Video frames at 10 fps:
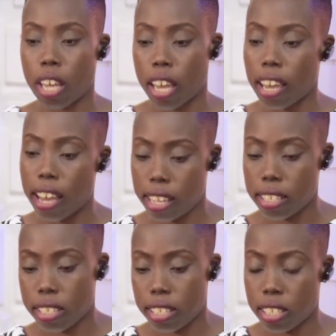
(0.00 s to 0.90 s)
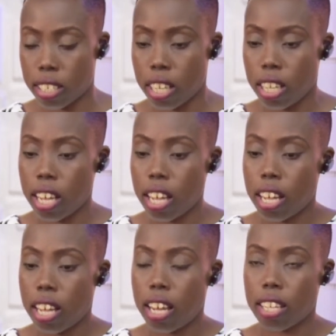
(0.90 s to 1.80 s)
AS,
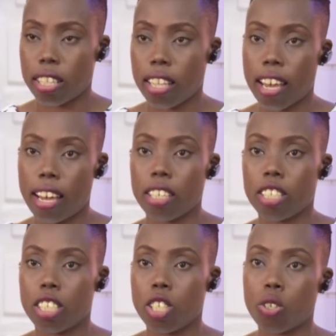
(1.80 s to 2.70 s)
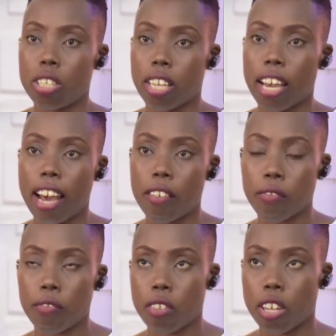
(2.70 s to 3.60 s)
they usually have
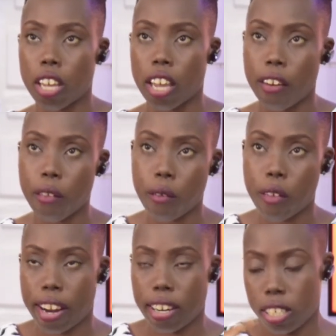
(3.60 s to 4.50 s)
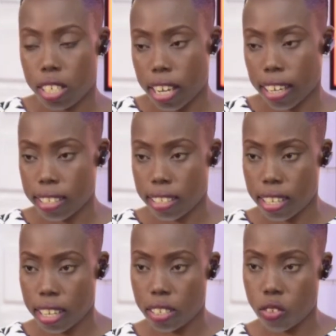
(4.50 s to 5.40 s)
a red, like I
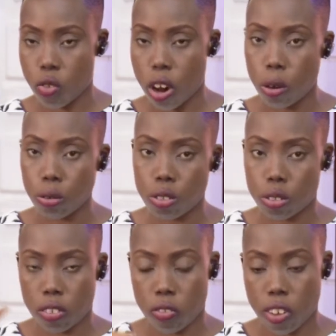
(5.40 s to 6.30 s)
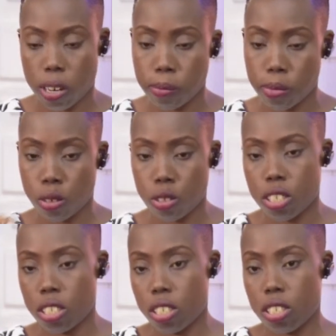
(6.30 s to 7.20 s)
said, round red blood
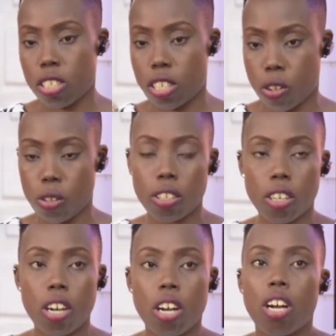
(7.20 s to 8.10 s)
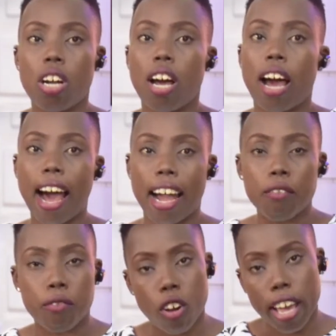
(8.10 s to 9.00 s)
cell. And
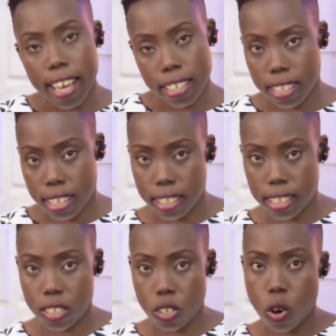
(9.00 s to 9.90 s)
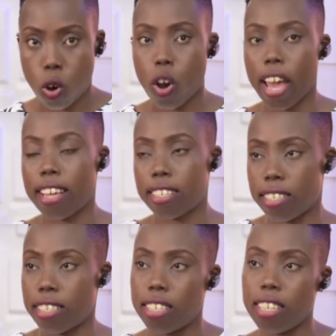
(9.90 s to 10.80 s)
for SS or
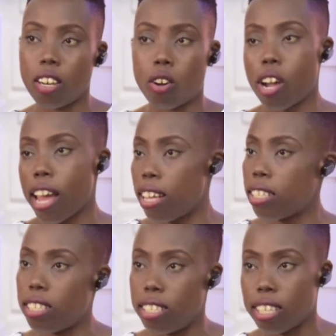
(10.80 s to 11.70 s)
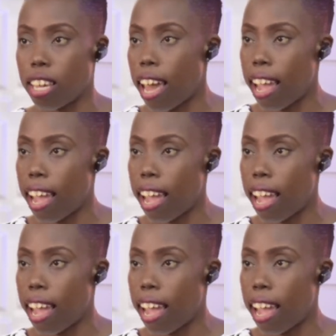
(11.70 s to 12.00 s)
SC or SD,